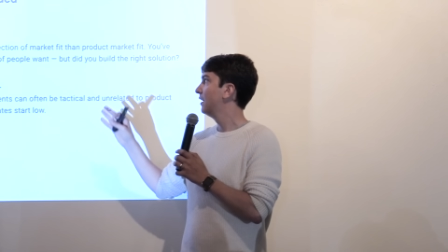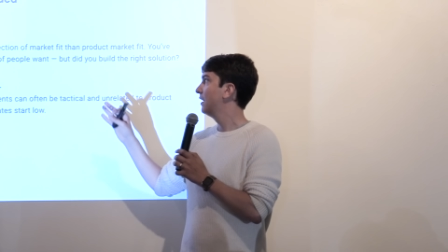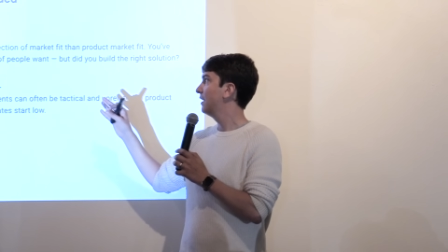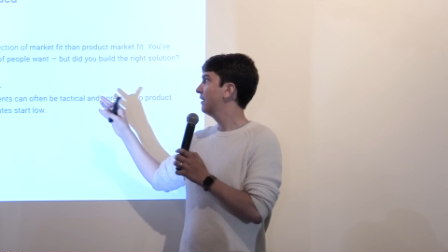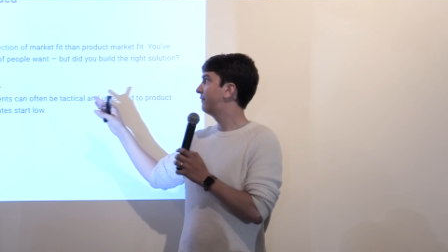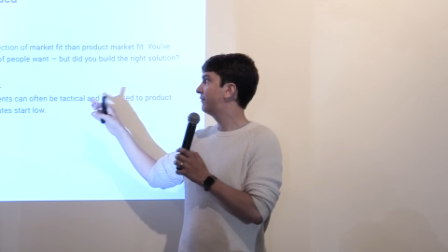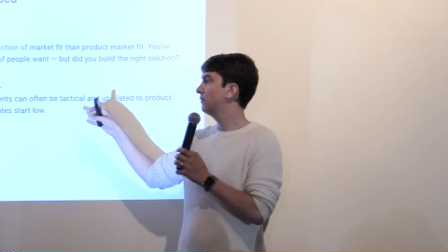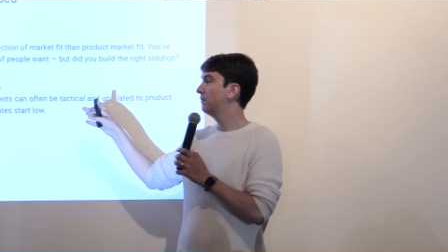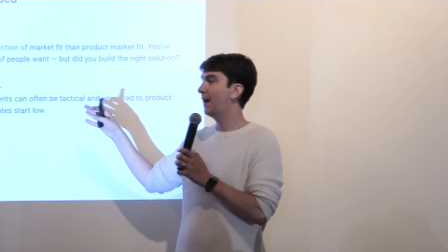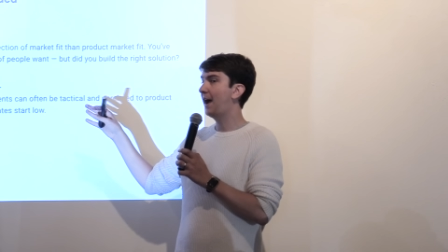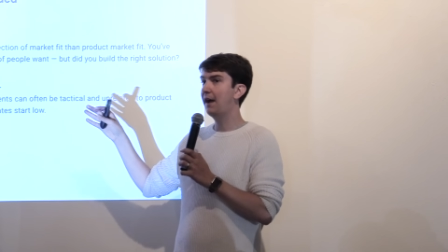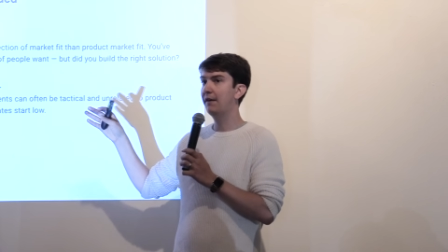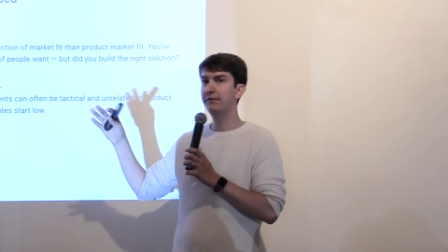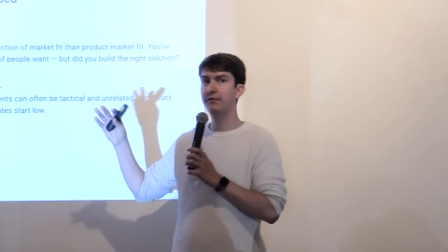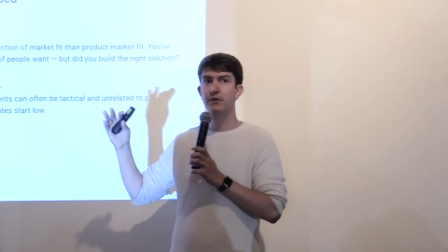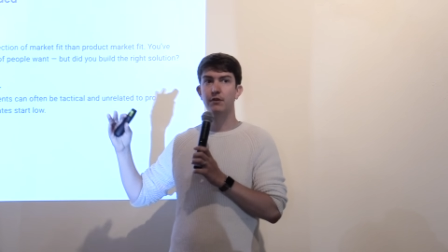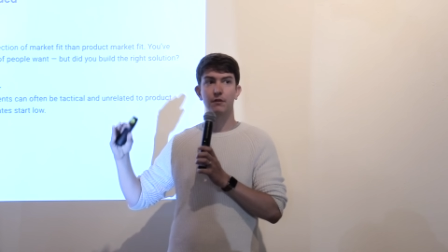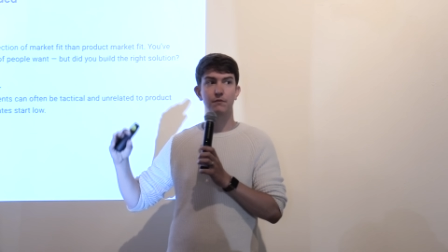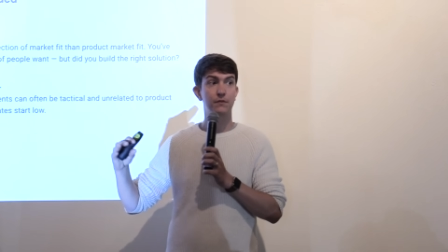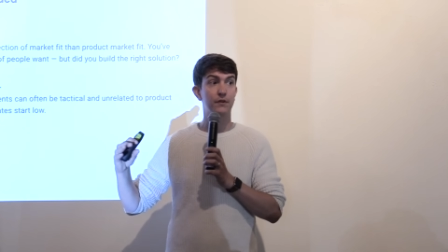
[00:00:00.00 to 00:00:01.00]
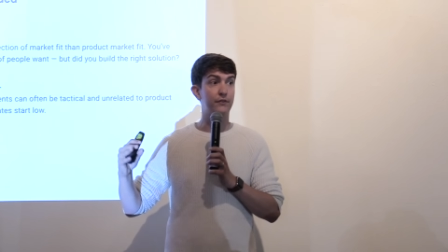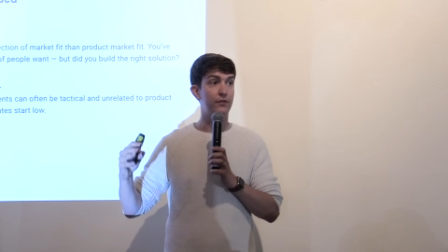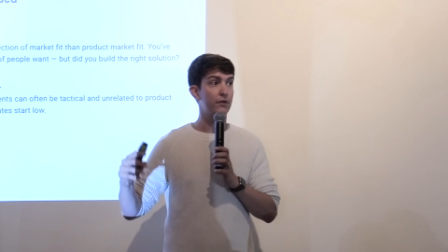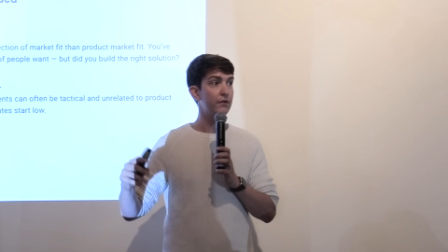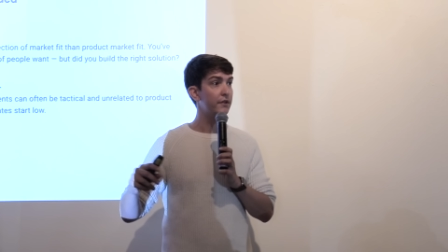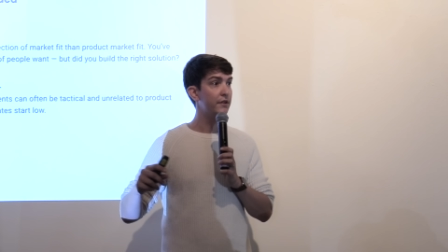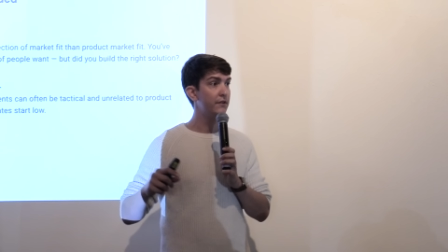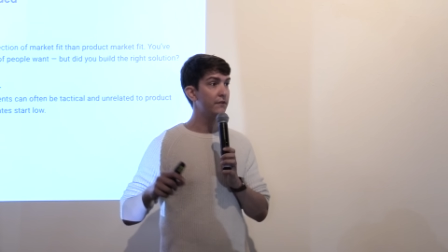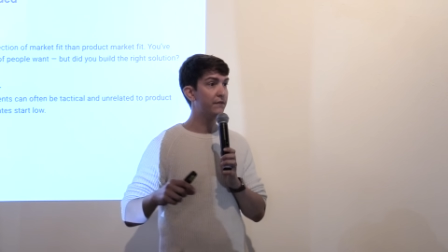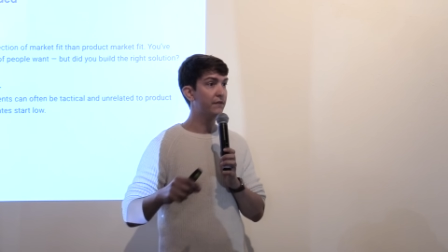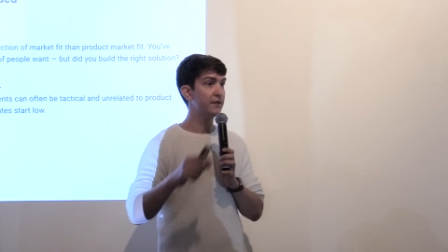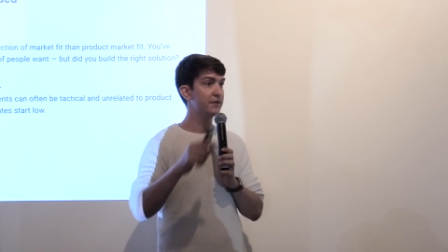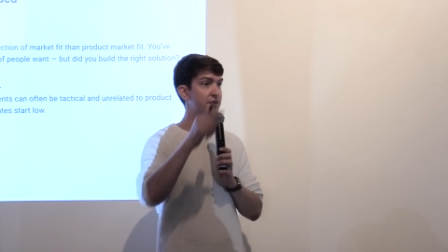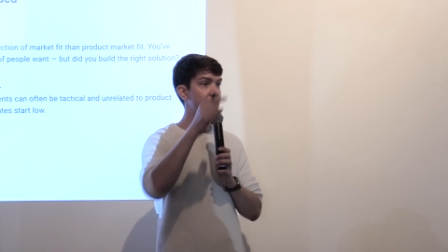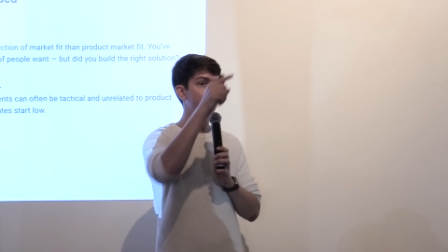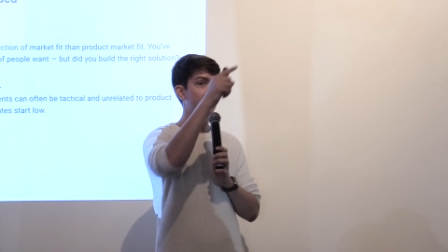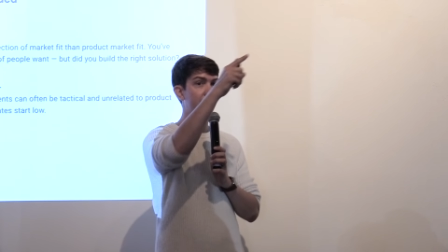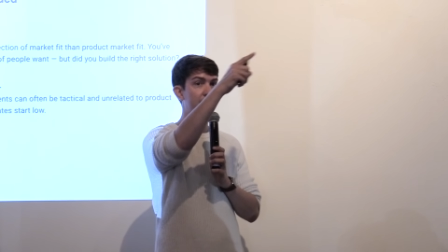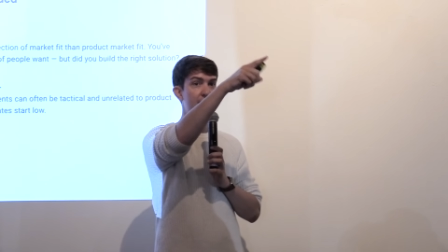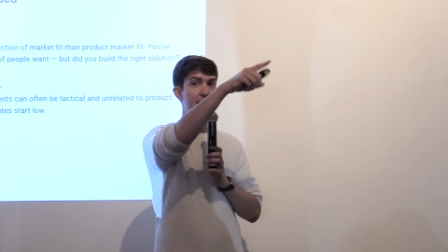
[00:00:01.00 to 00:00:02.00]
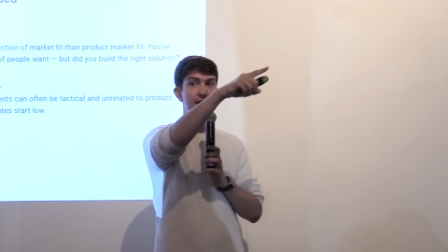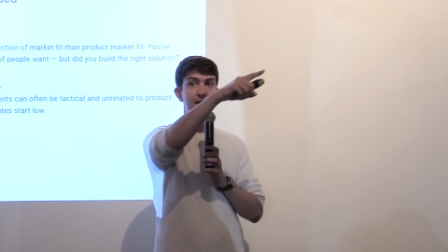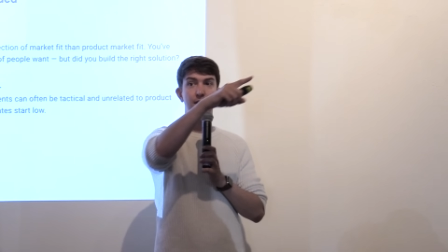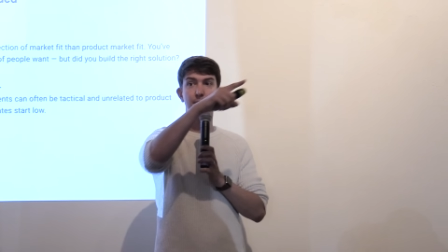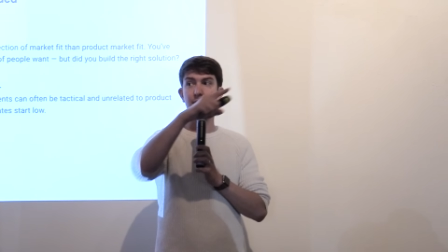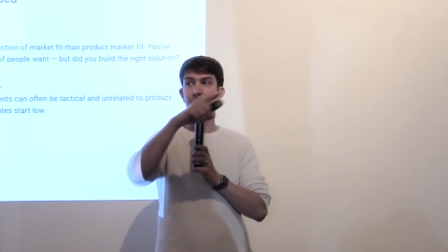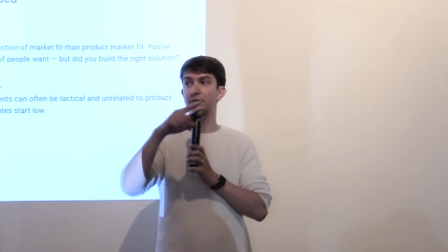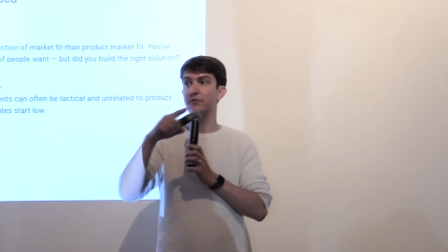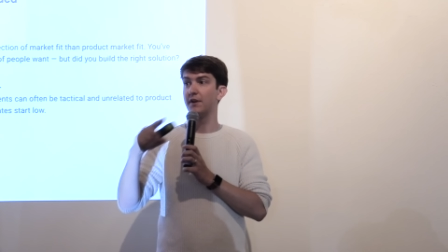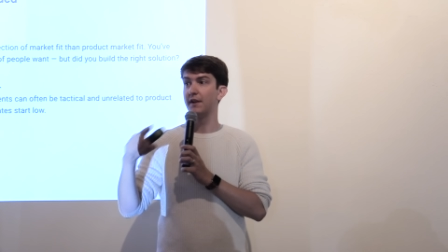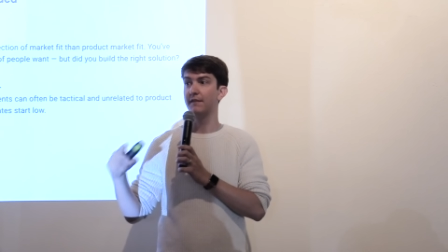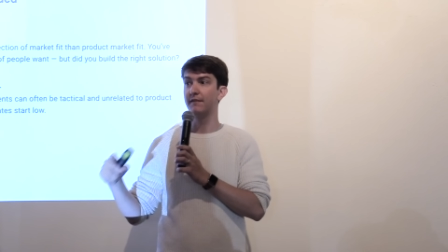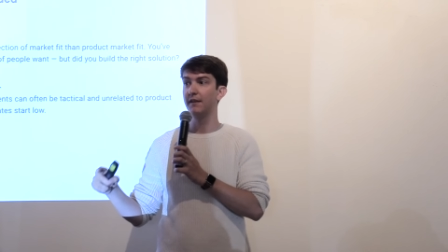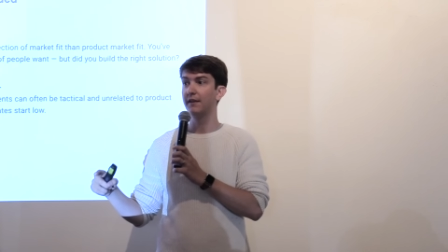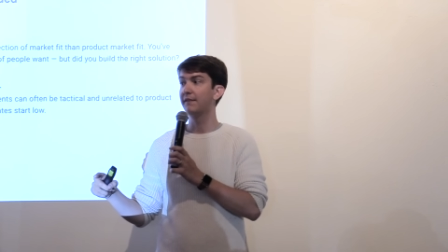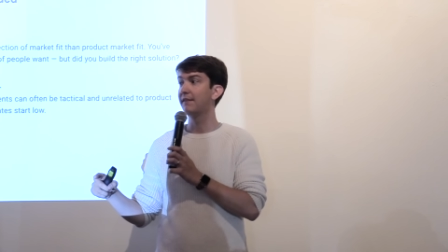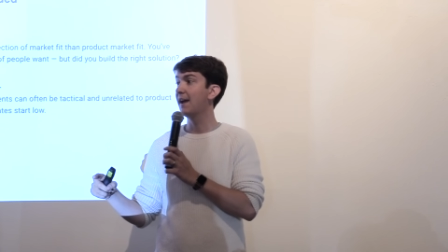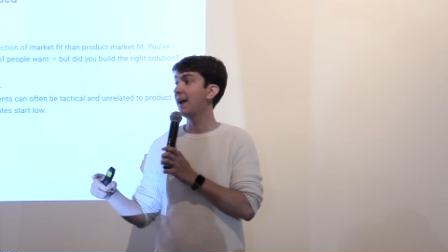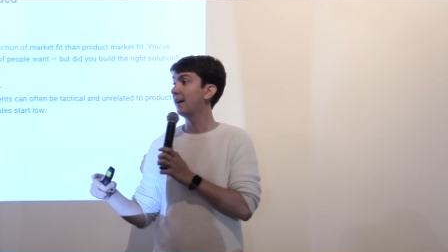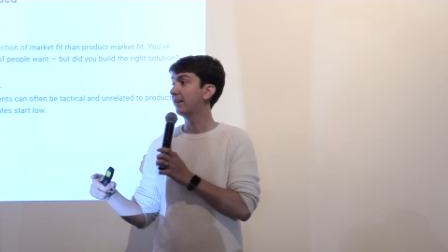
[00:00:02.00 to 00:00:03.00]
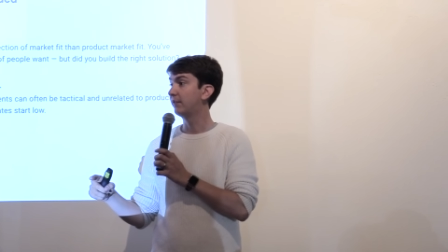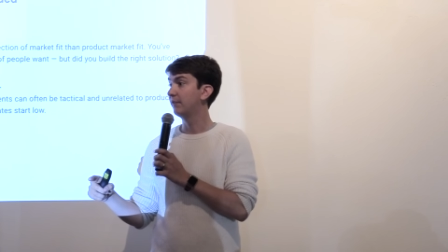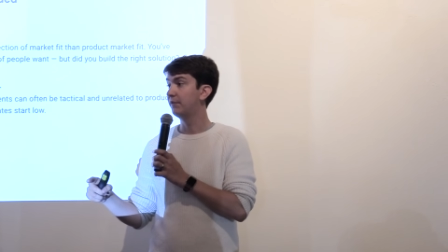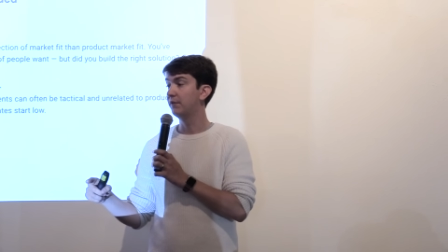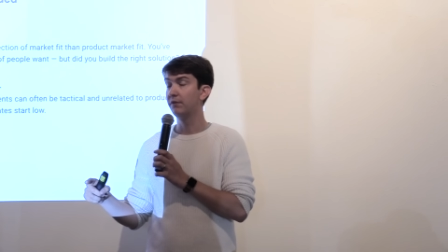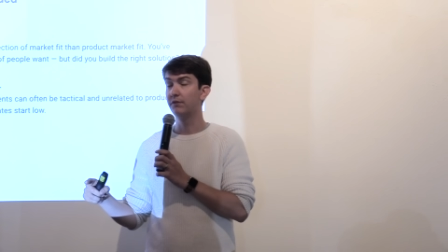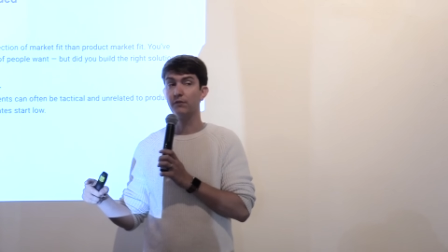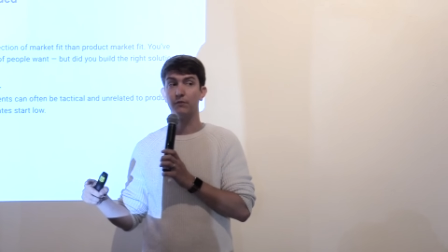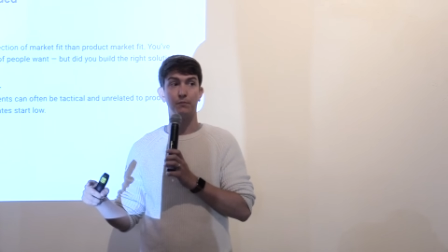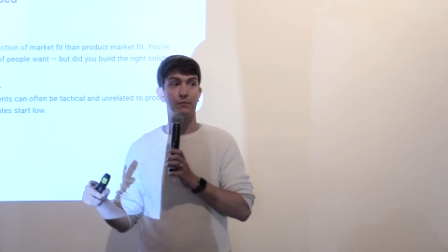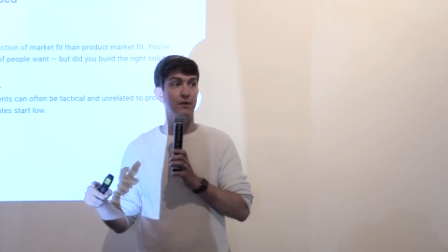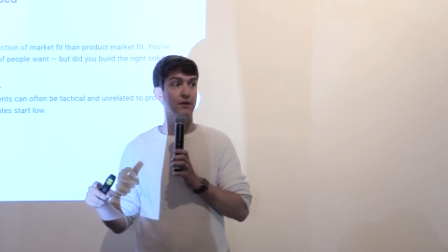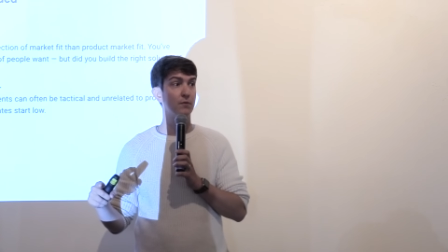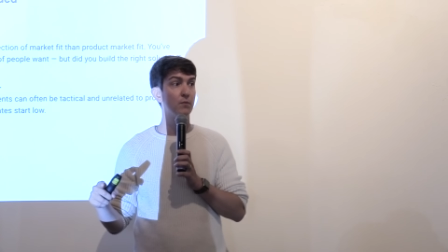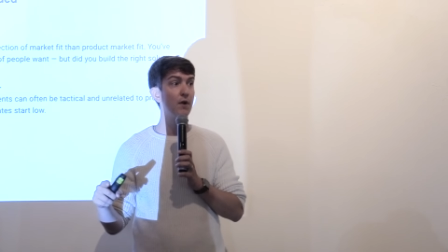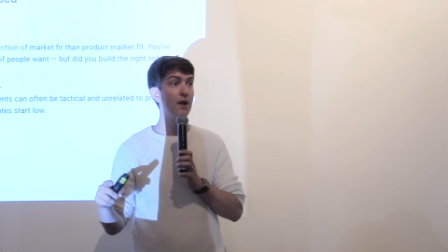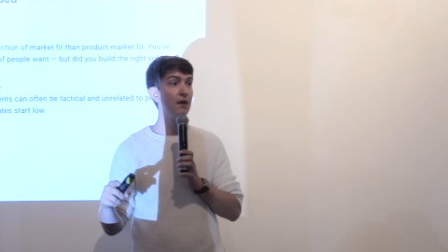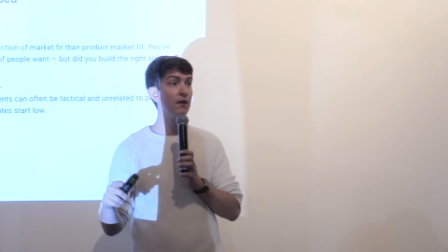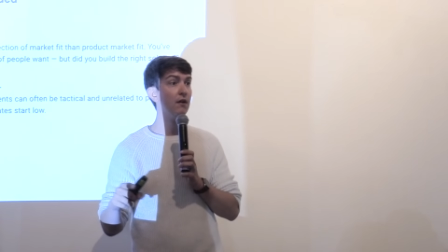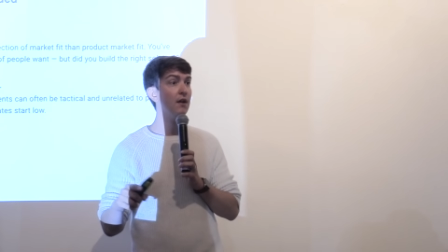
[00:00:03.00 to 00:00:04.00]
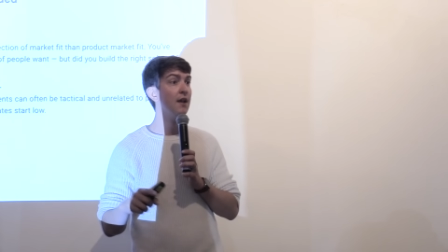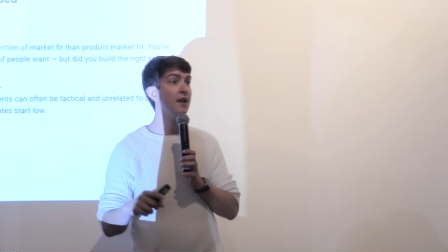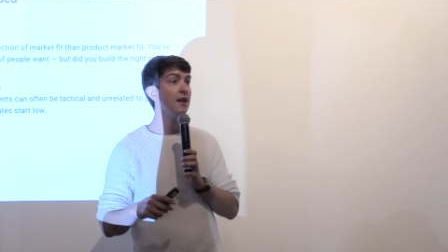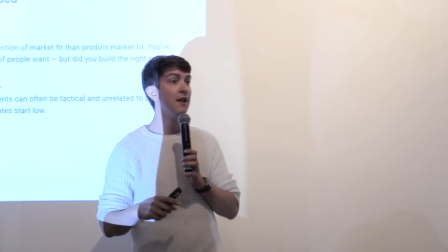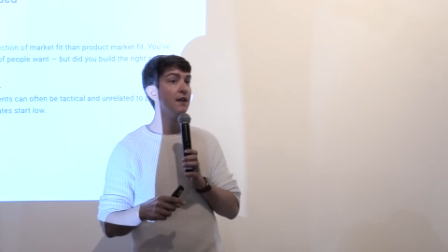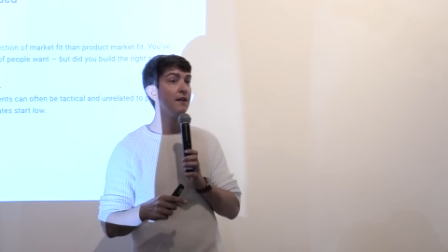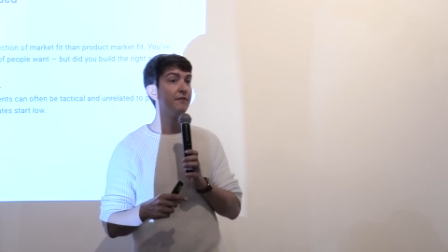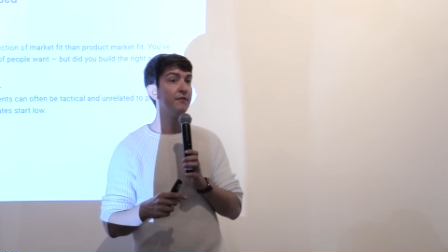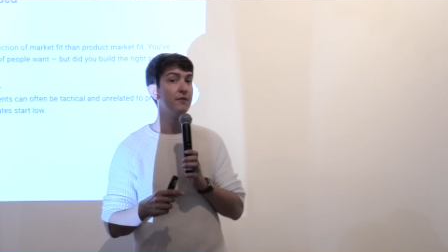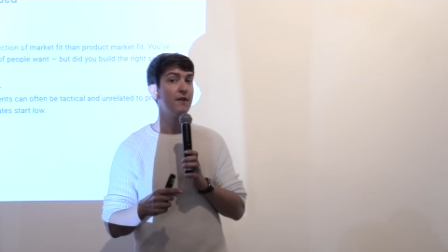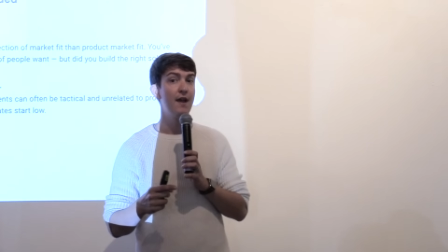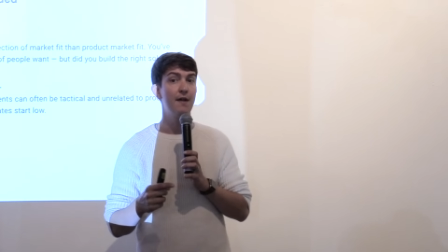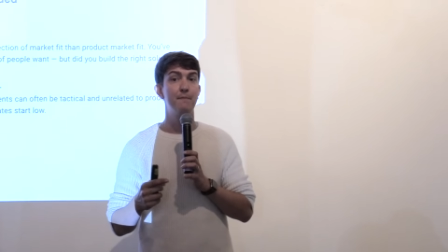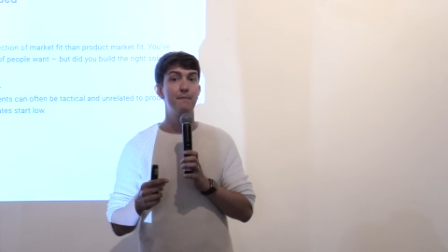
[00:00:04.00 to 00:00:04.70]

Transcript: If you have good returning usage, then signups translates to active users pretty well. If you